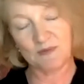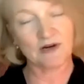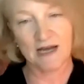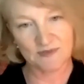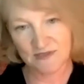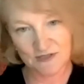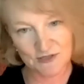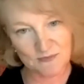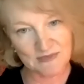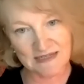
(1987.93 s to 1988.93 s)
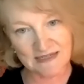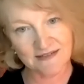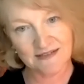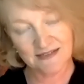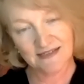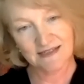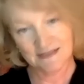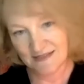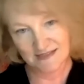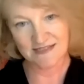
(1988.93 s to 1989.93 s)
perhaps to Germany,
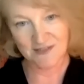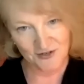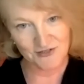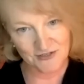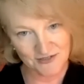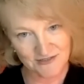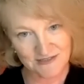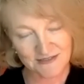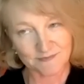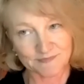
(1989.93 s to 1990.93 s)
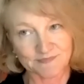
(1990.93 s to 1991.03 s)
since the Holocaust.